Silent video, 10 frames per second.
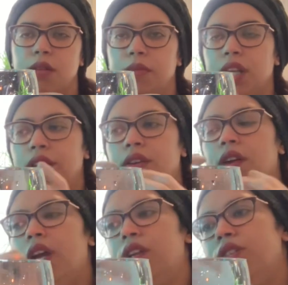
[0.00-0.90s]
Meaning
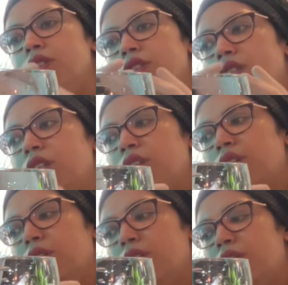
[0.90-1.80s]
your energy,
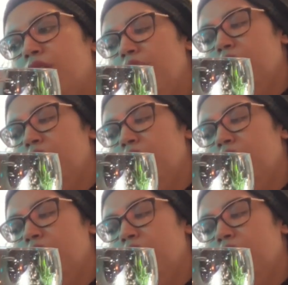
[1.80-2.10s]
your,